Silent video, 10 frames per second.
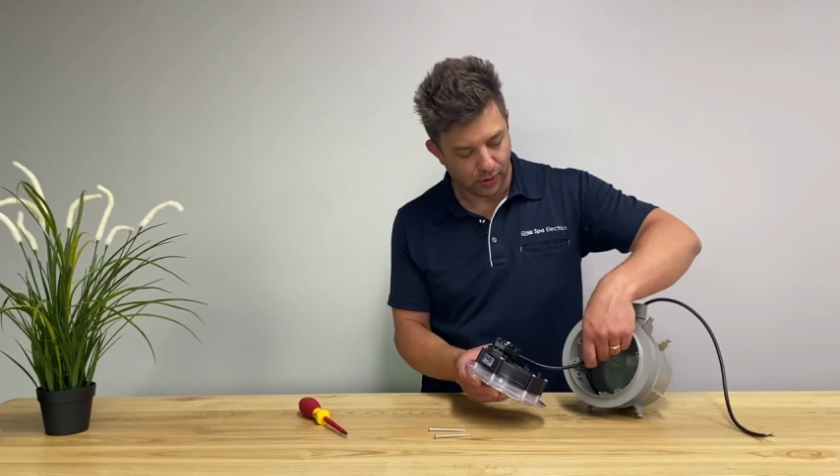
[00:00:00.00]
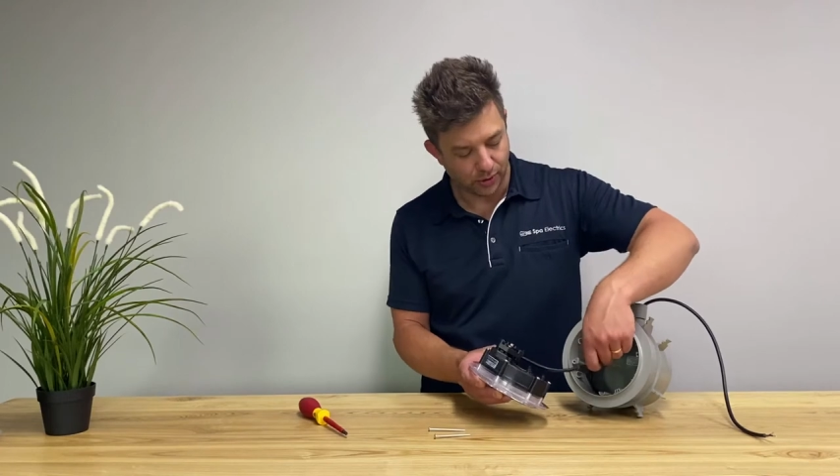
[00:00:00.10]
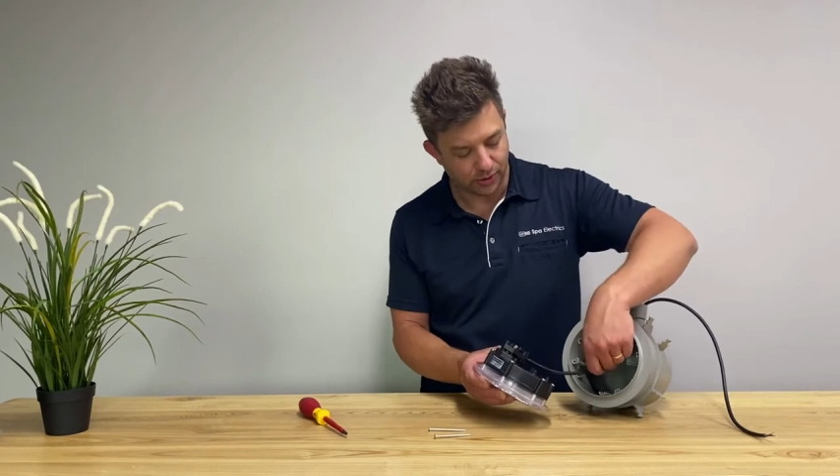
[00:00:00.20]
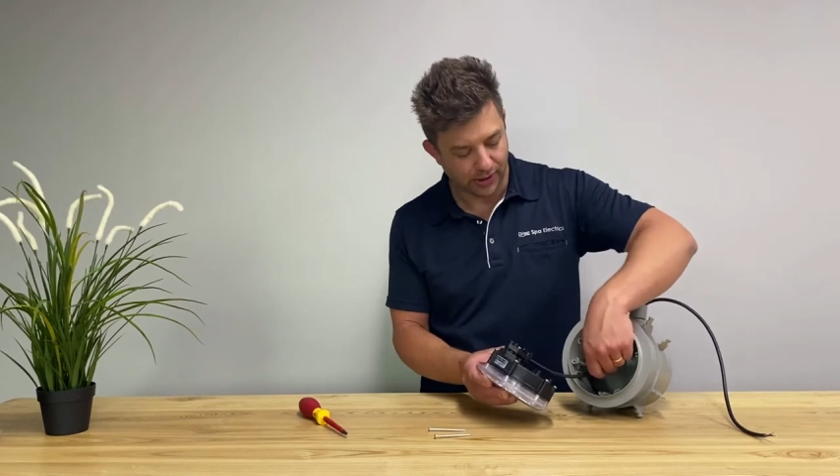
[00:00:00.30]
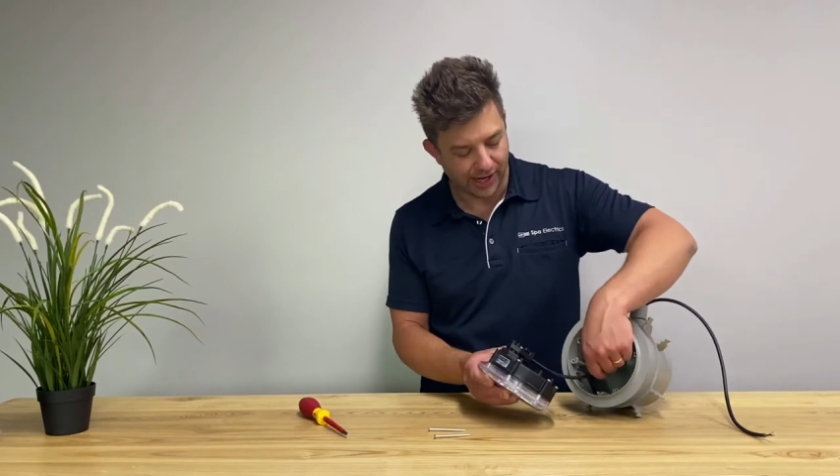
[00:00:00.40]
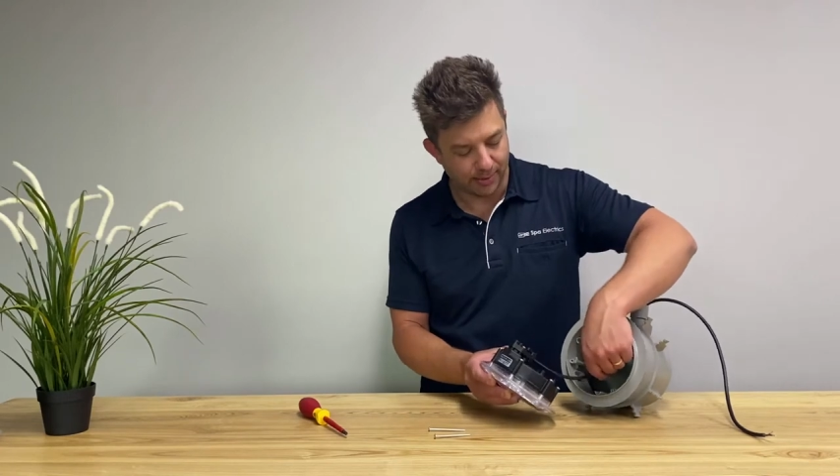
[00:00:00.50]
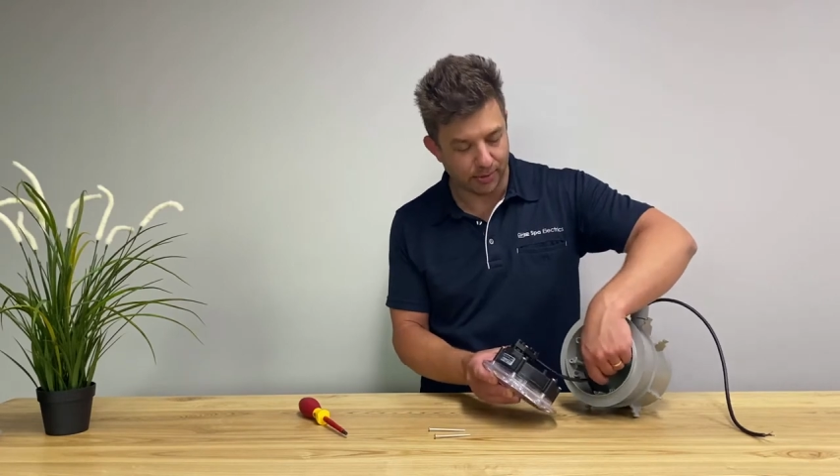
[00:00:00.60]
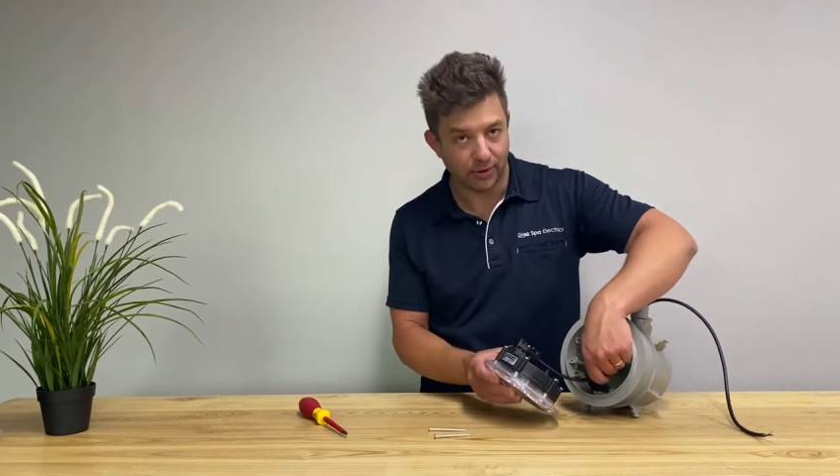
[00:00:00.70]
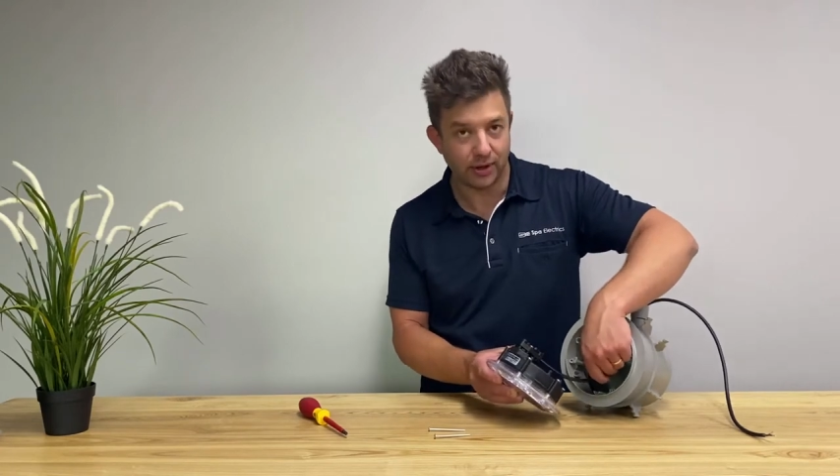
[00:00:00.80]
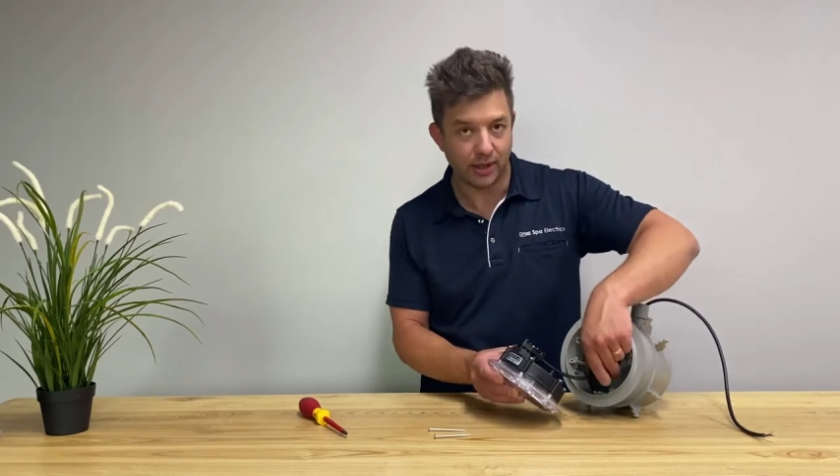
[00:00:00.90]
Coil the
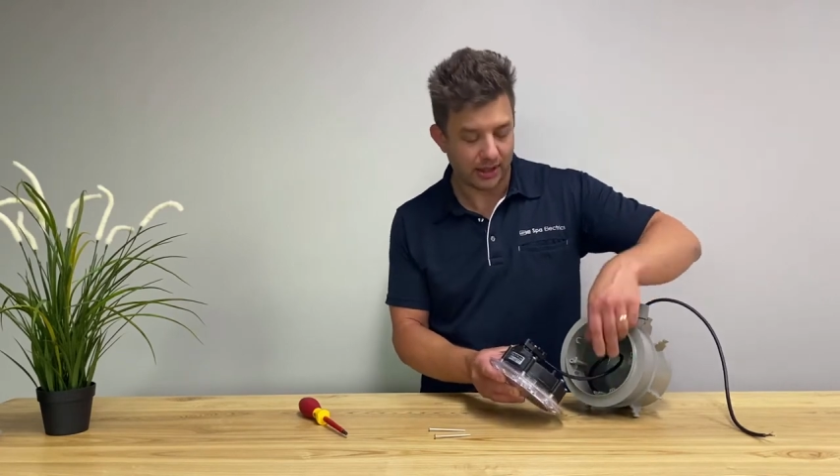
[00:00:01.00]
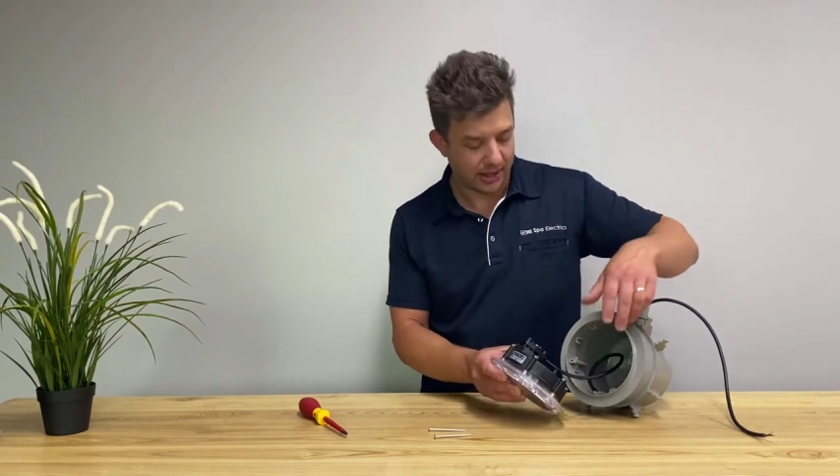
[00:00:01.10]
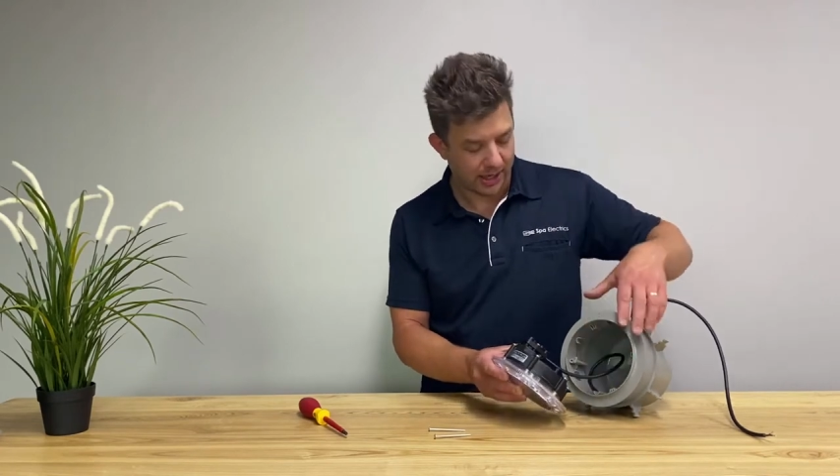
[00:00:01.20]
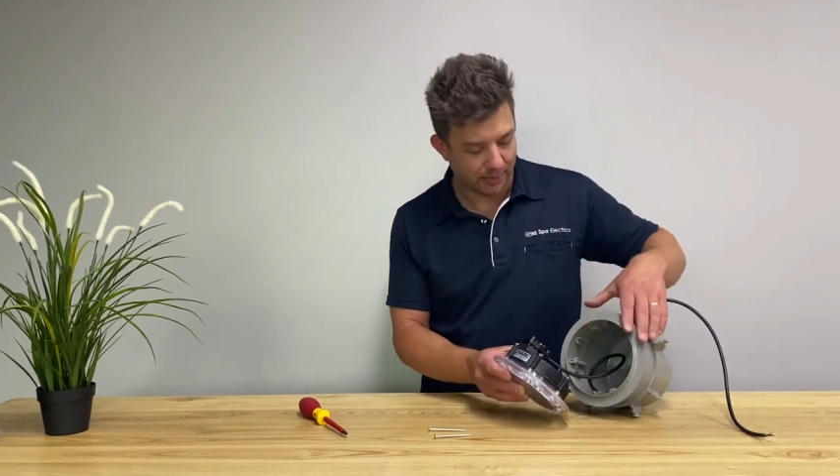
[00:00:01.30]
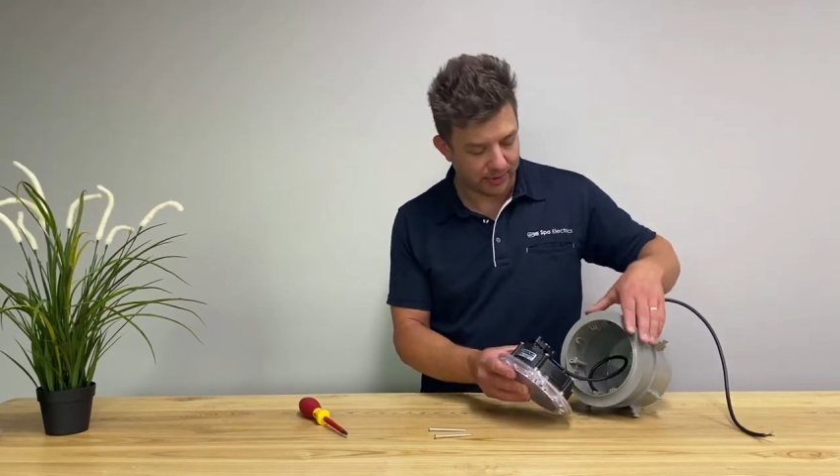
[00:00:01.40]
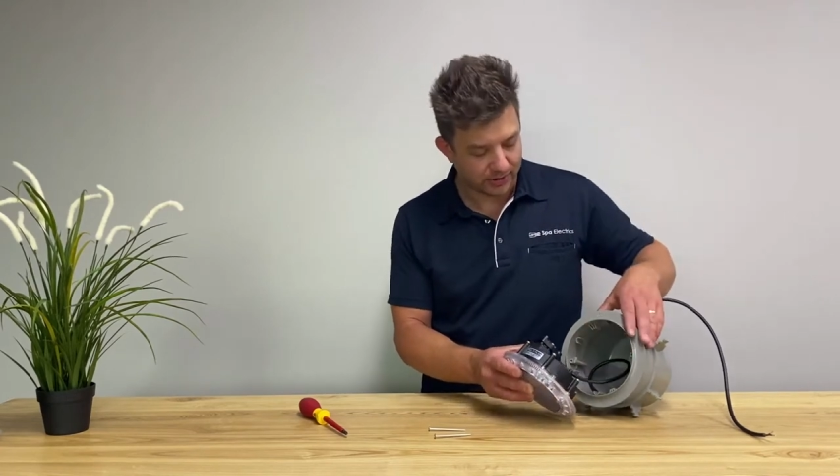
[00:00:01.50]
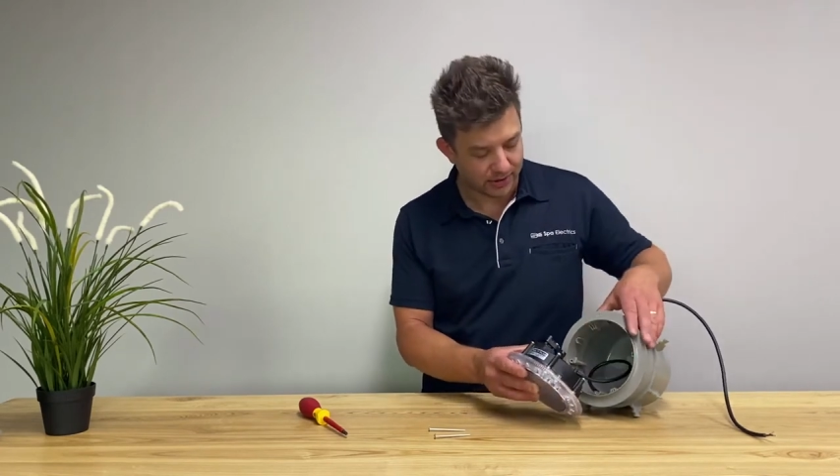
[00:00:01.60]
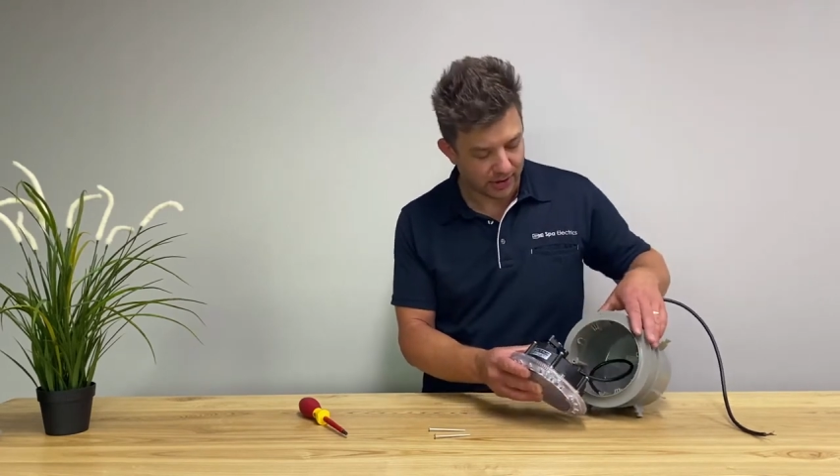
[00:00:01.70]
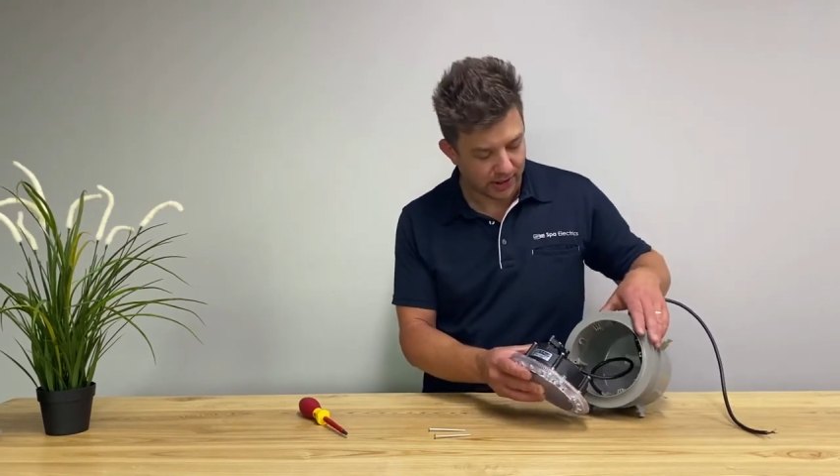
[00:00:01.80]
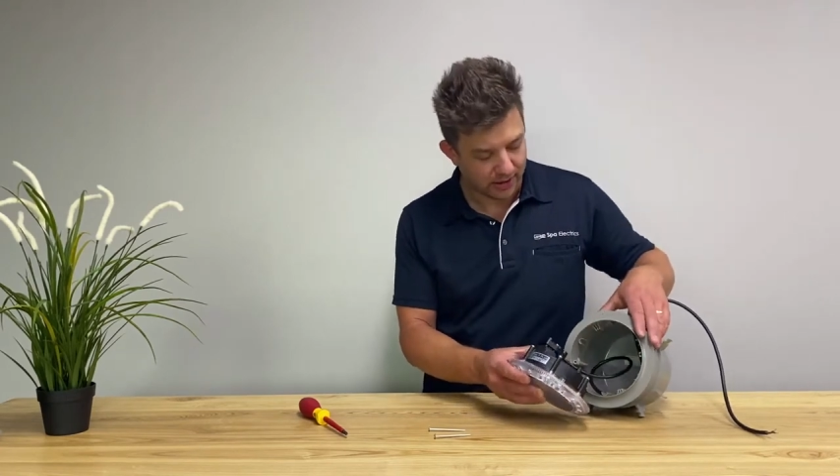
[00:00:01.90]
cable up
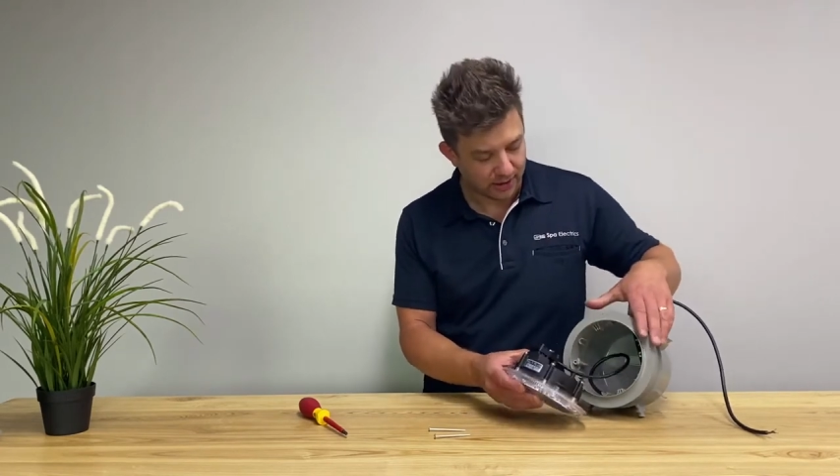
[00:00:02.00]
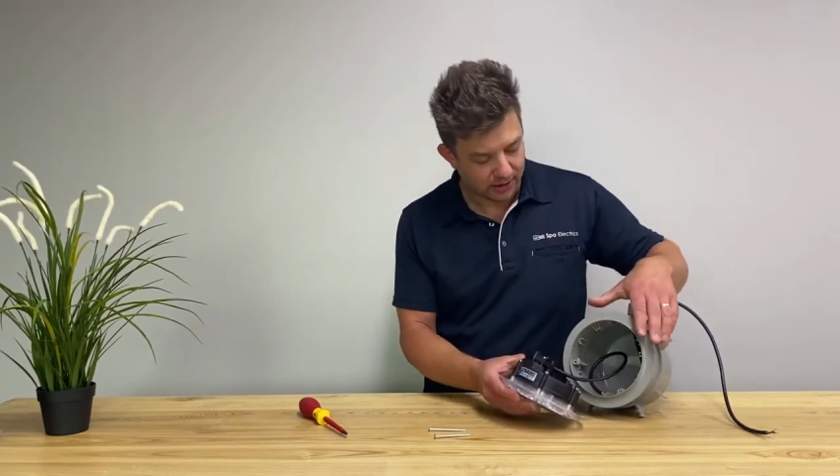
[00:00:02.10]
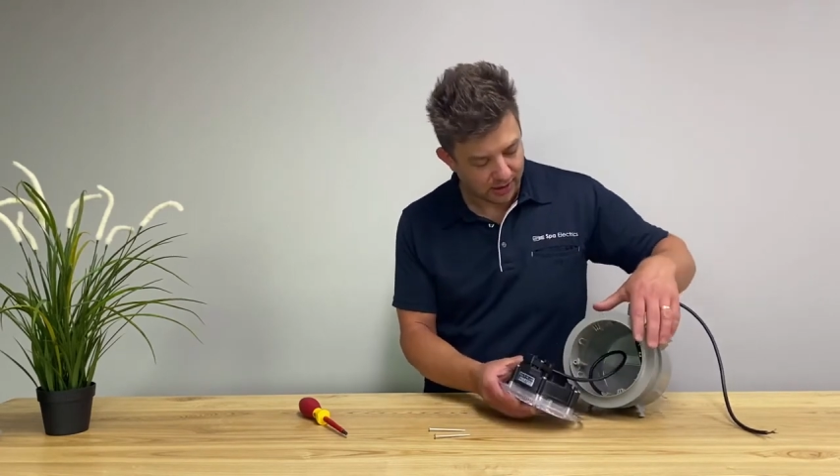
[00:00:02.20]
inside,